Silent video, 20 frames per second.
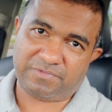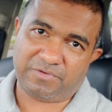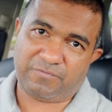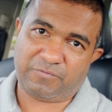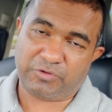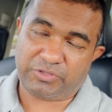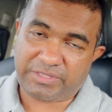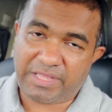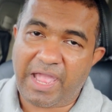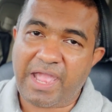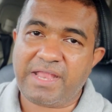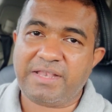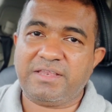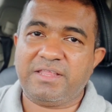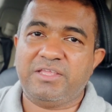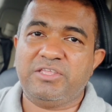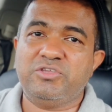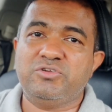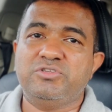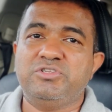For that,
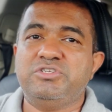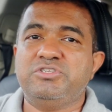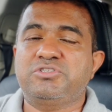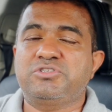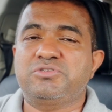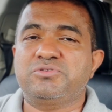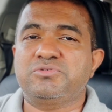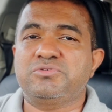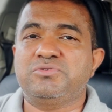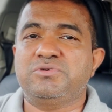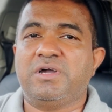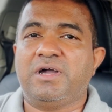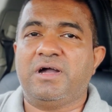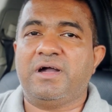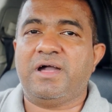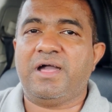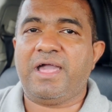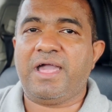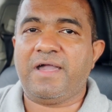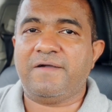you need to
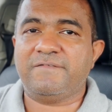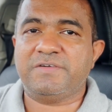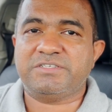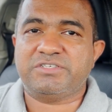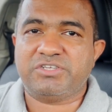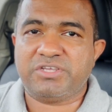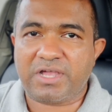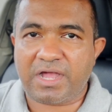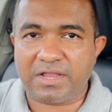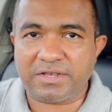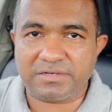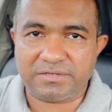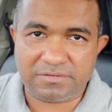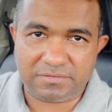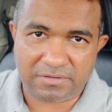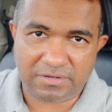have a shared,